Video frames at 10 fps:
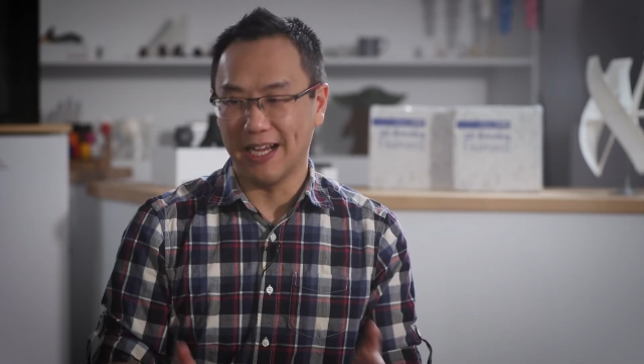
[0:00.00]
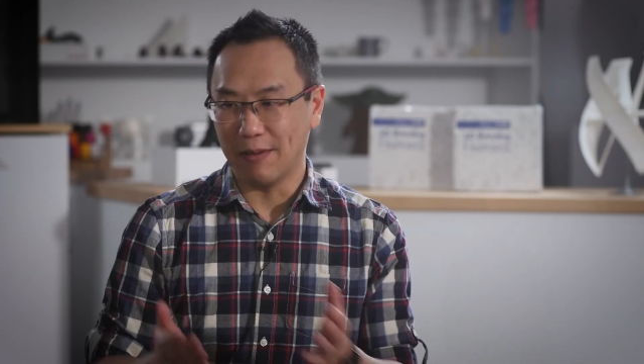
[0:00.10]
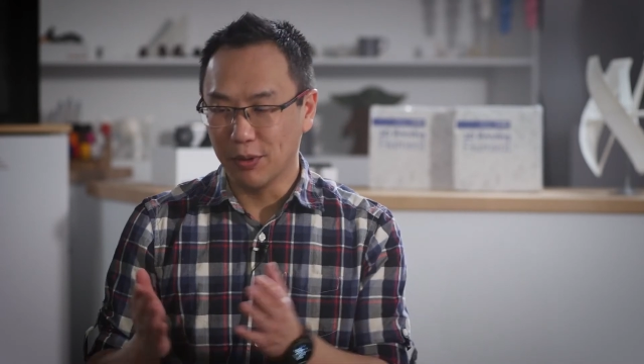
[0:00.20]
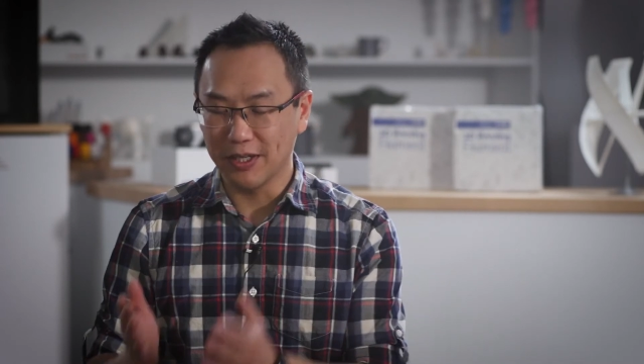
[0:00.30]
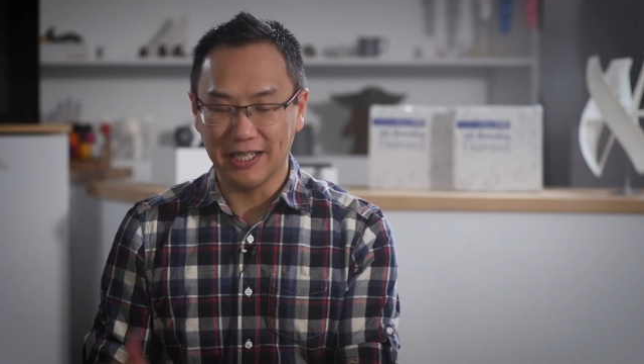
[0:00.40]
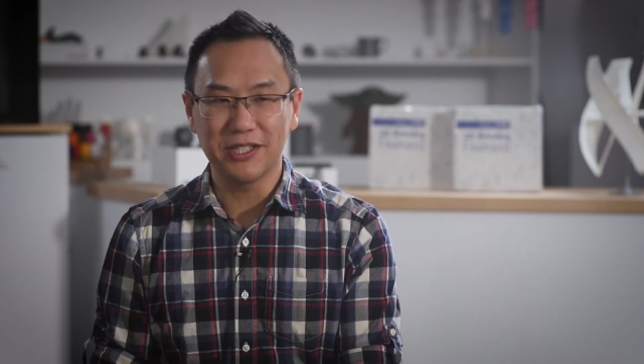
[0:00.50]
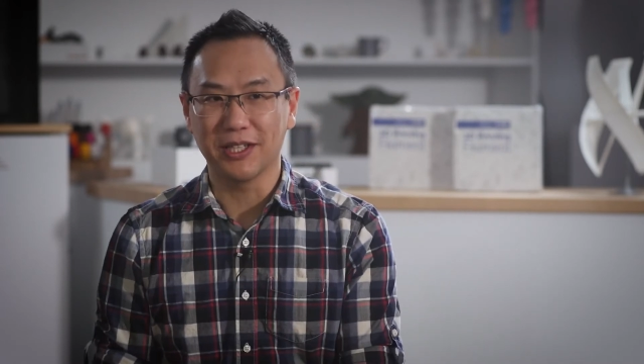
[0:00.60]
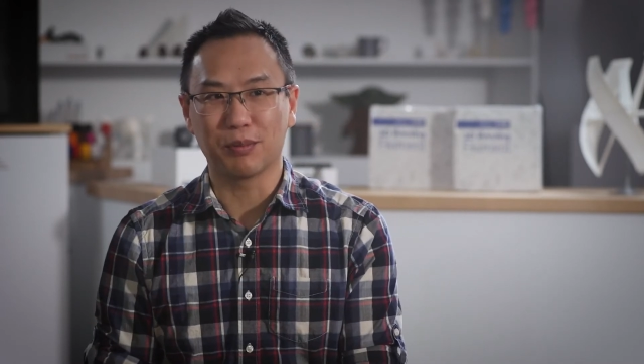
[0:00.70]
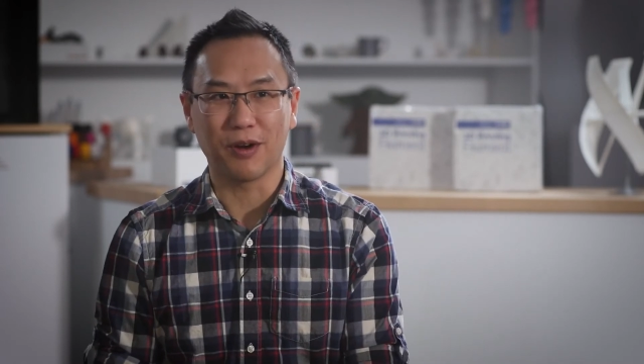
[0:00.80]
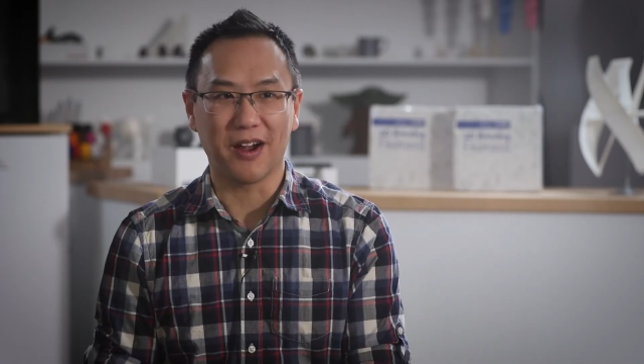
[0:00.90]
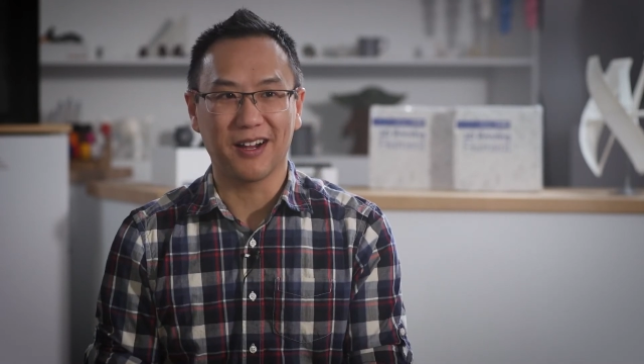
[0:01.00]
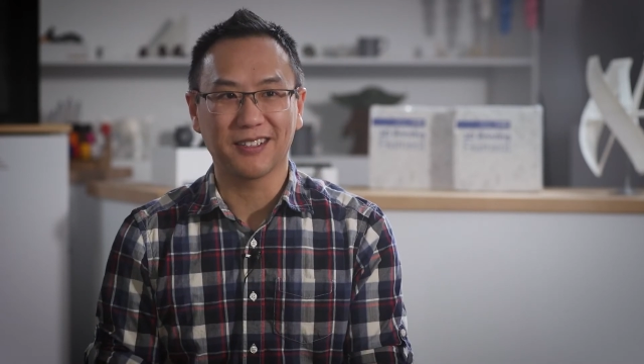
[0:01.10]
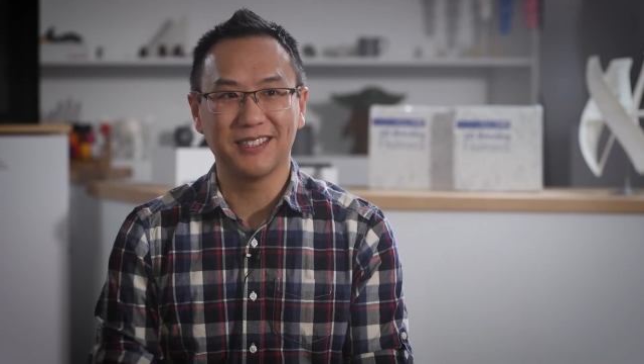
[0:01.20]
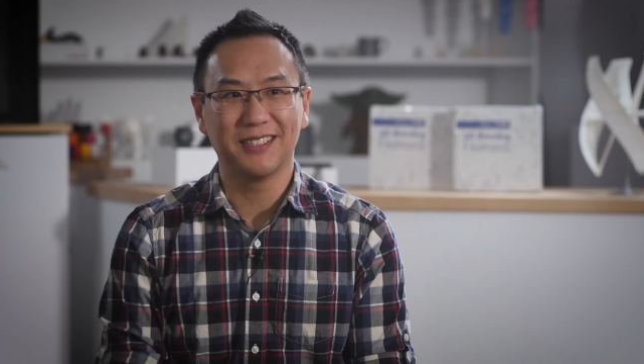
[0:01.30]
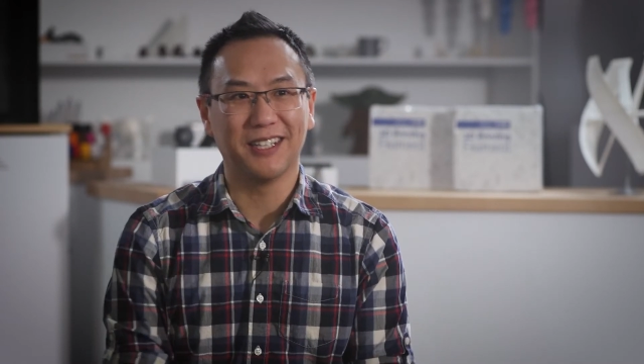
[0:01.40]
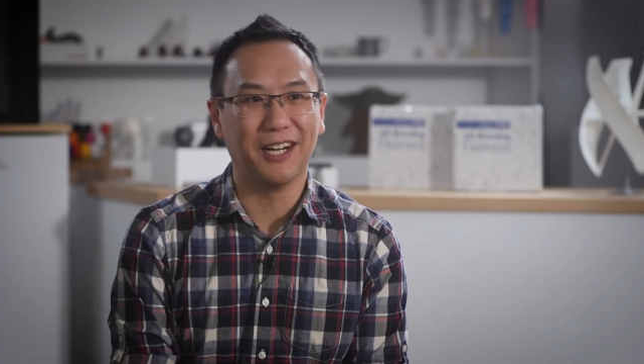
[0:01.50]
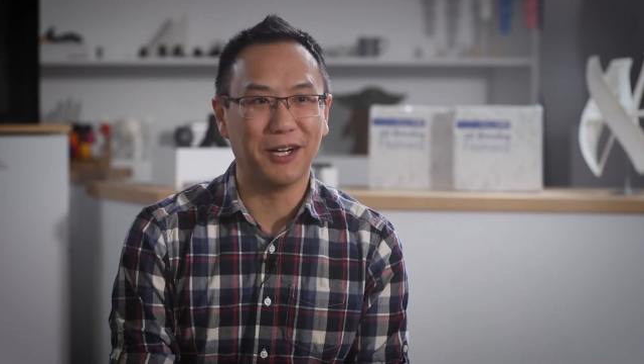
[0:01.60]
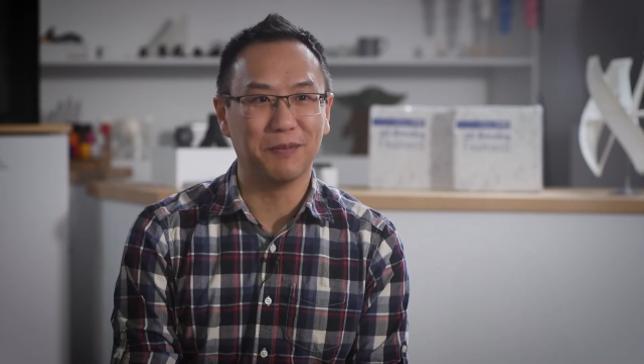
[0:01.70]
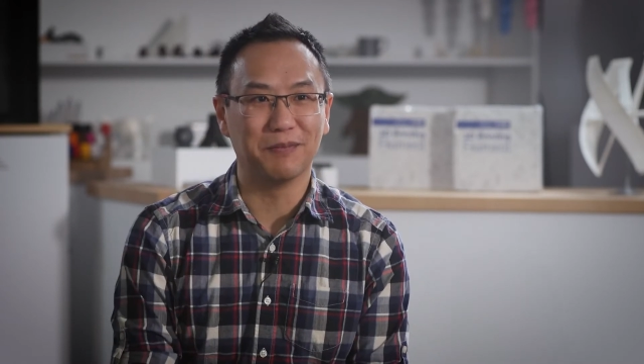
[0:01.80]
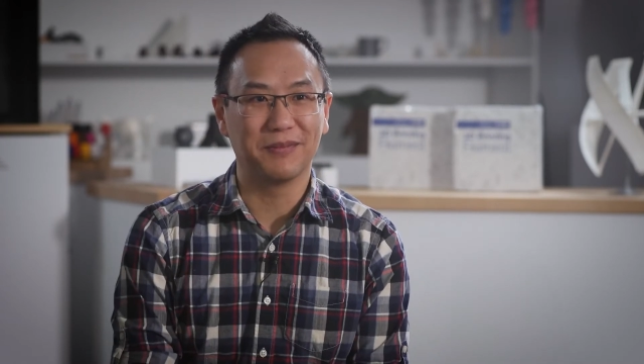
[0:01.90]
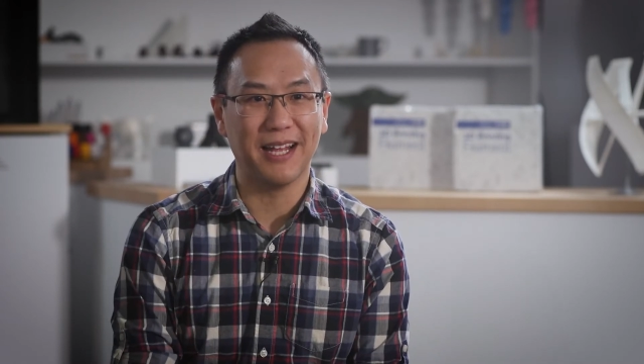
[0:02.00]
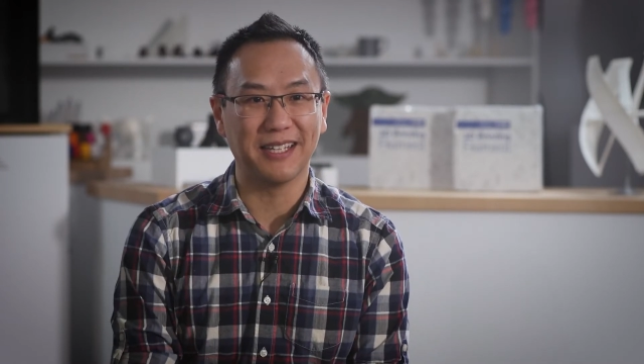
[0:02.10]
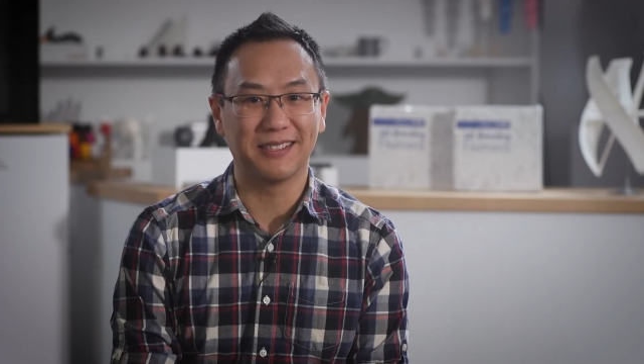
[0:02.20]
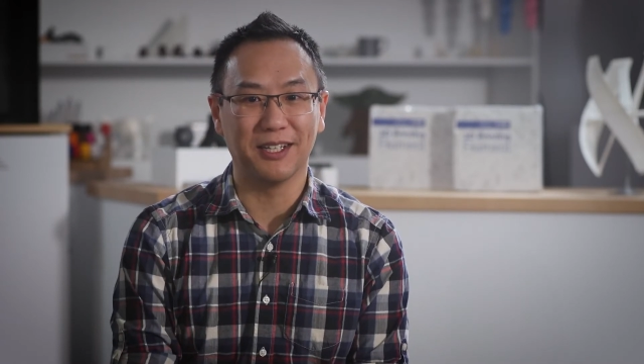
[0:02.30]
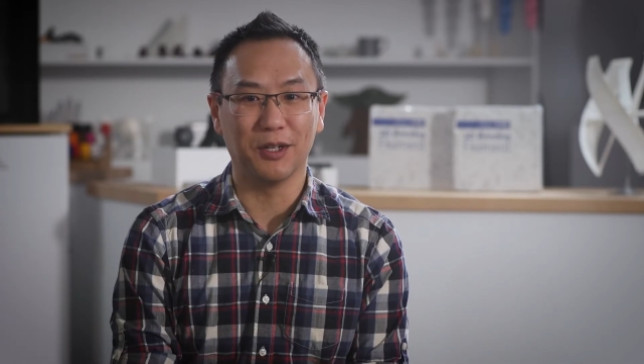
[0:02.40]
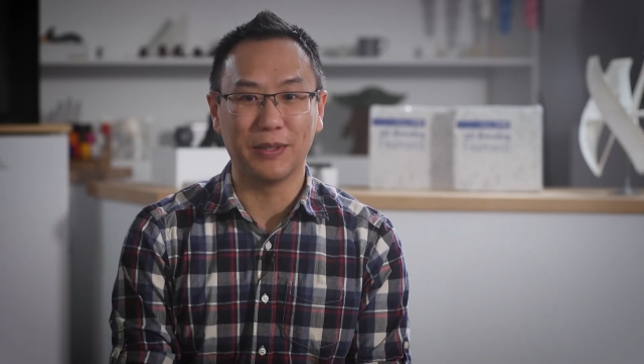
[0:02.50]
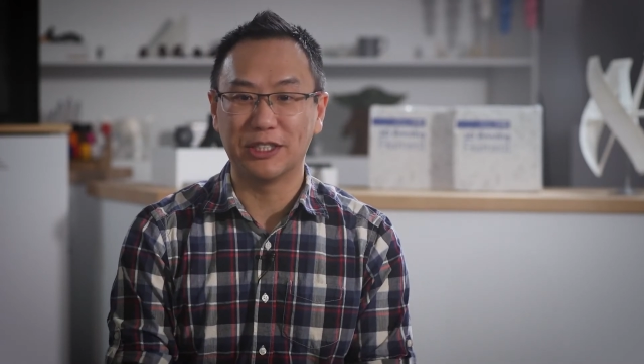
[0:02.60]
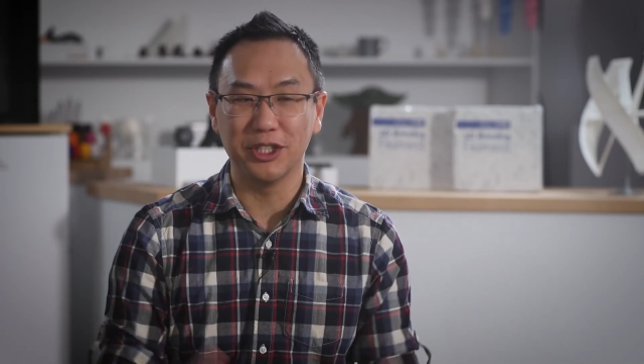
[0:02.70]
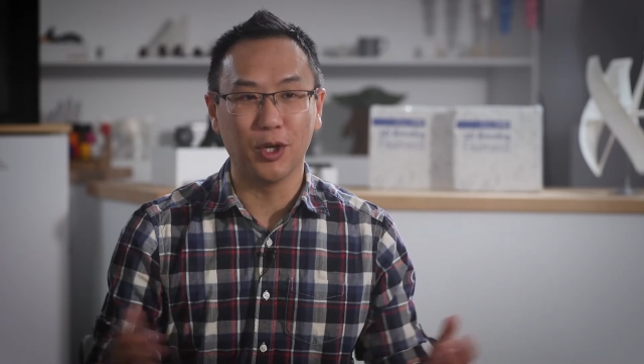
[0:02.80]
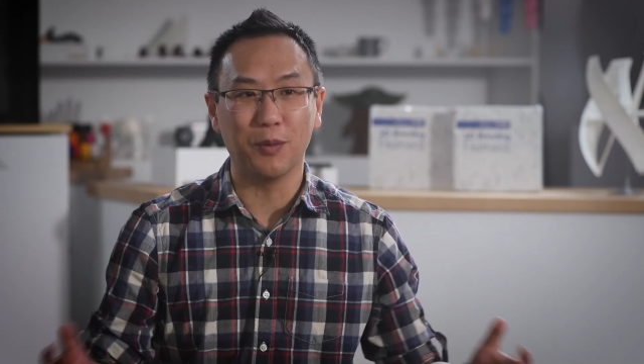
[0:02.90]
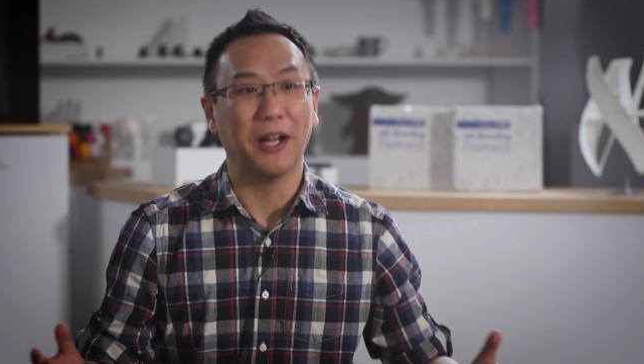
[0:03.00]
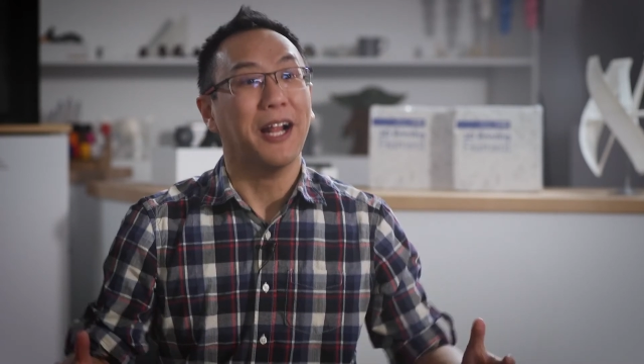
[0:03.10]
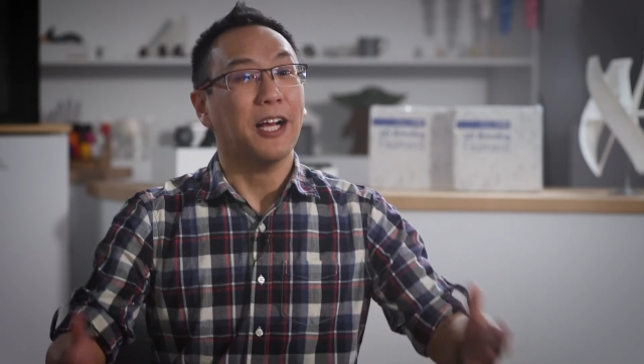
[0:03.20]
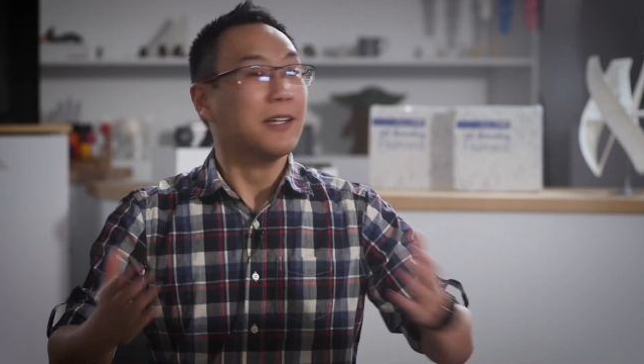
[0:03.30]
and put into the product that we should know about.